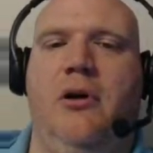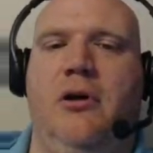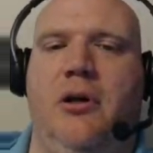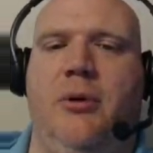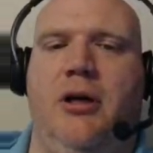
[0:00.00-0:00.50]

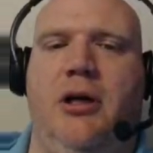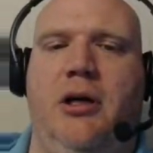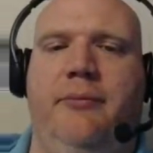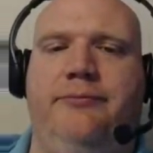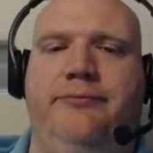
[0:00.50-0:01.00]
Come
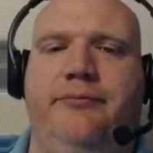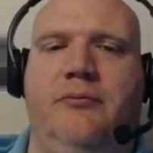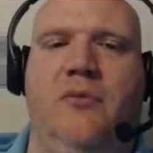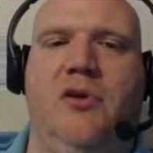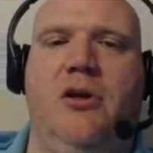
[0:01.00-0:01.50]
on.
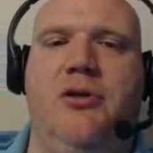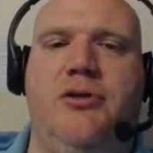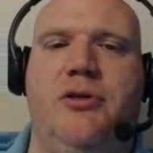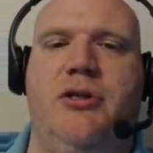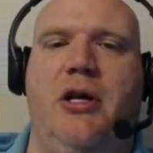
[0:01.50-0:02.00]

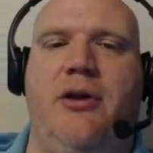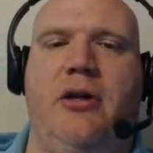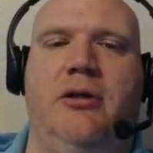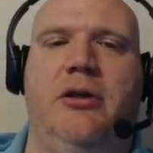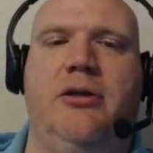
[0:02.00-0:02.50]
So let's see how that
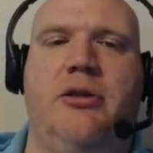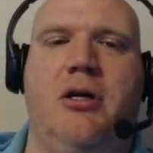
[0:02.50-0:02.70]
looks.